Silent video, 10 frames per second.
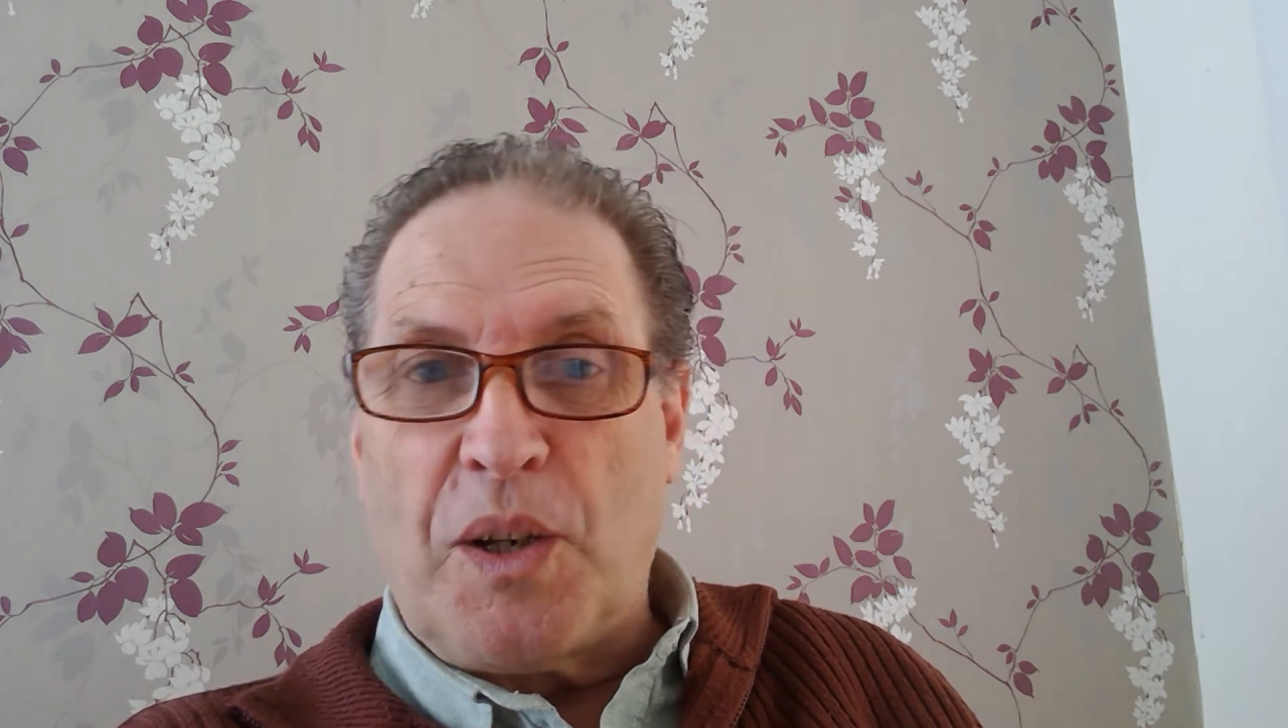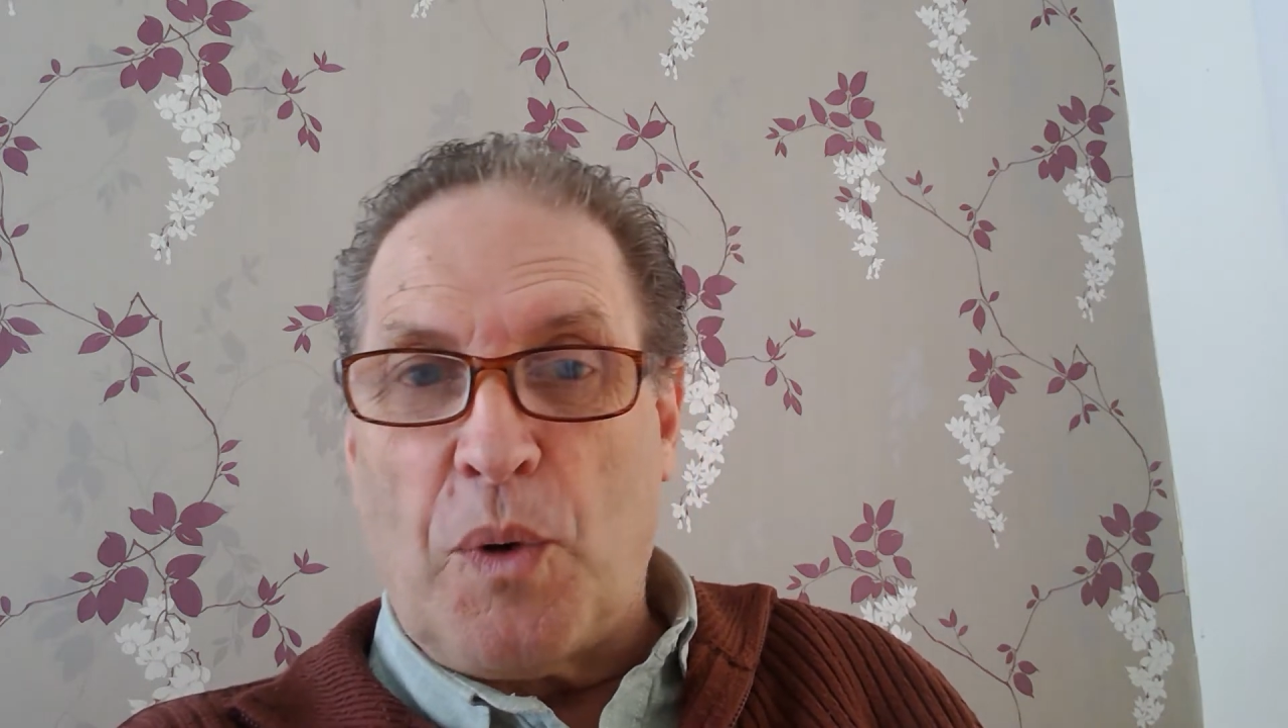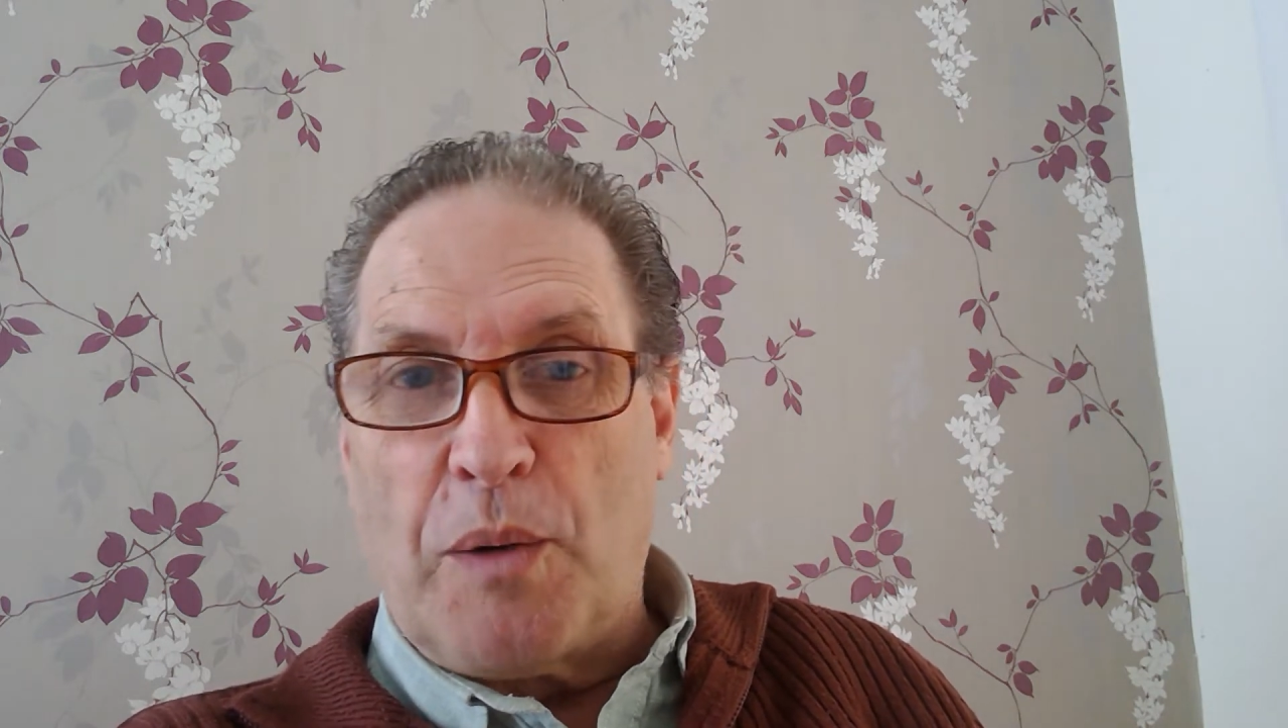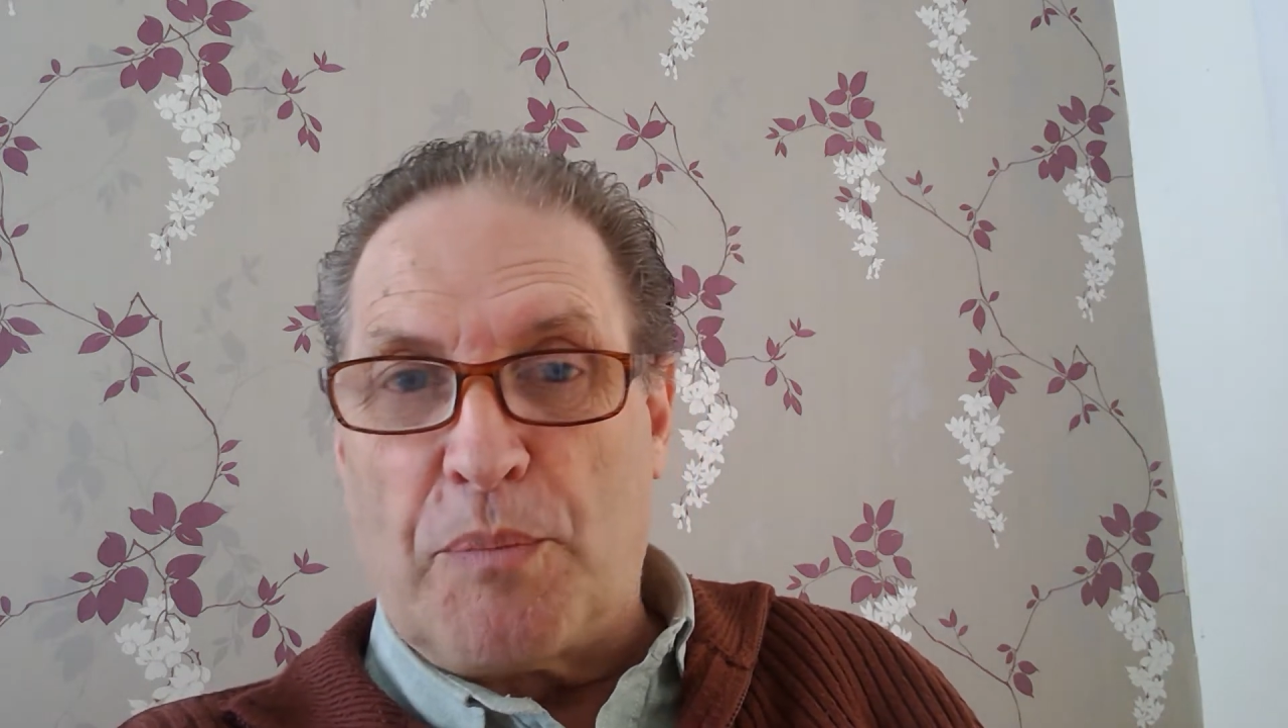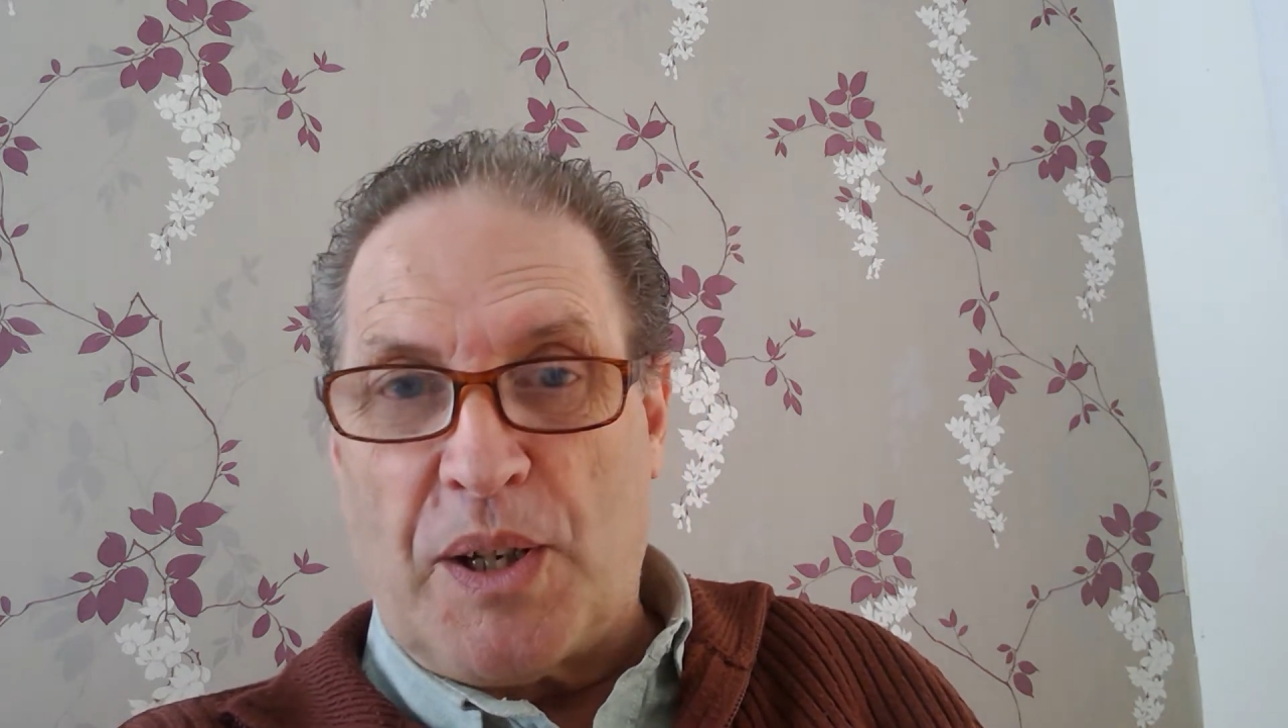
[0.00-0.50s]
they
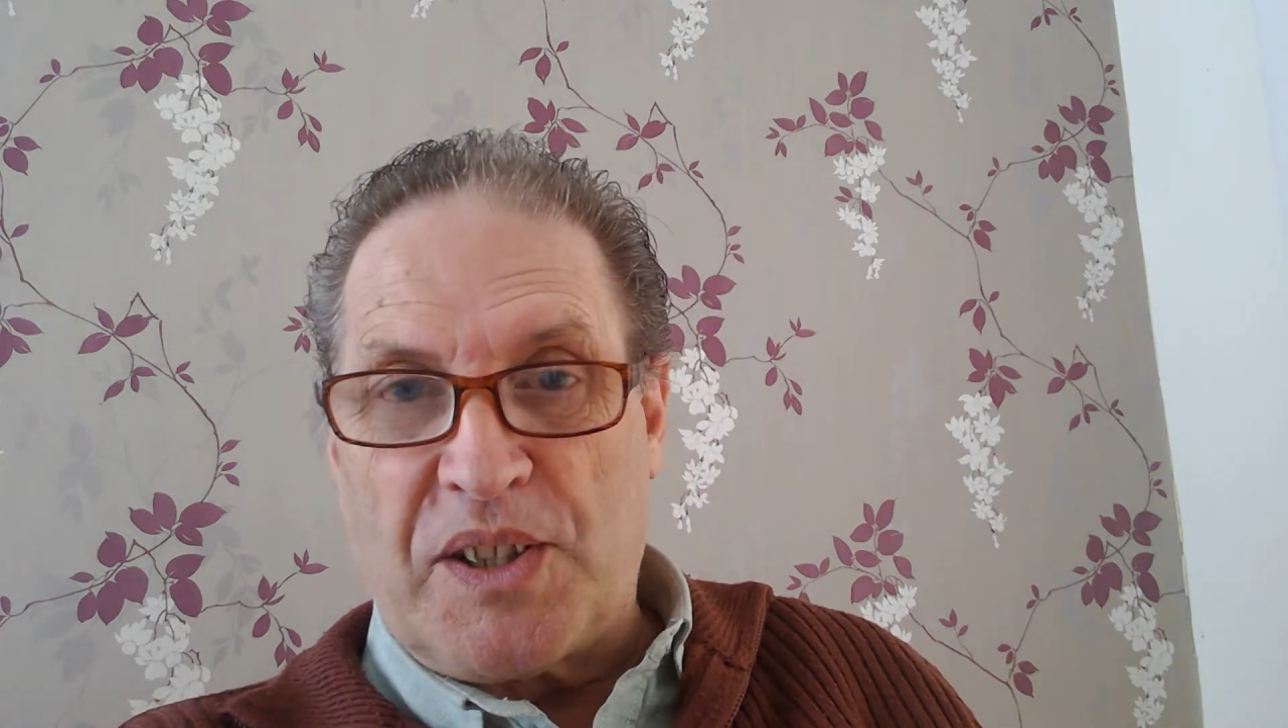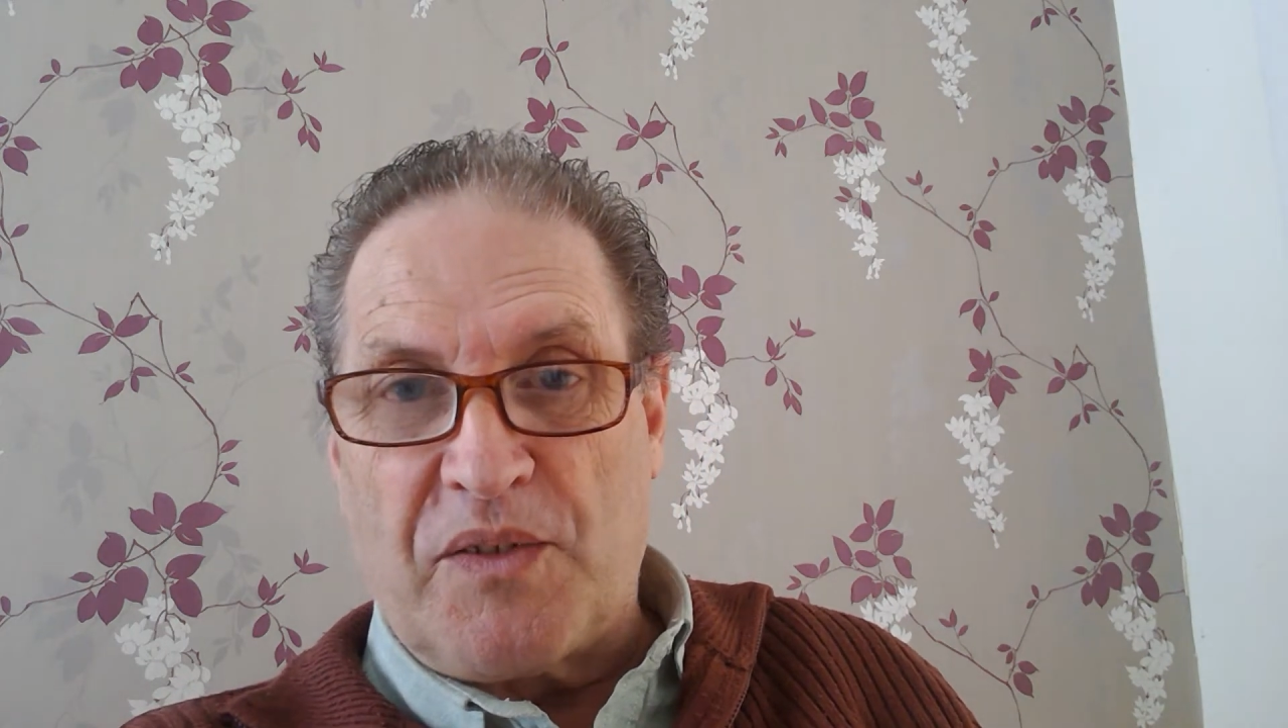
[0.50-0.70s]
weren't part